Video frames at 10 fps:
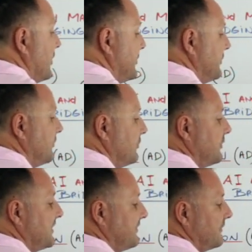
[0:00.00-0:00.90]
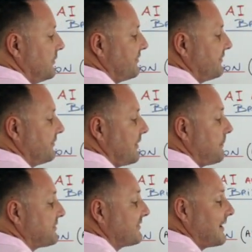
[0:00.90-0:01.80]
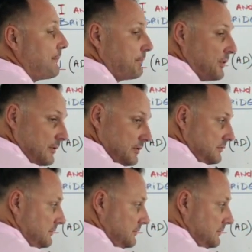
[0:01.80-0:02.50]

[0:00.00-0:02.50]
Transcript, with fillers: What you do is you subsample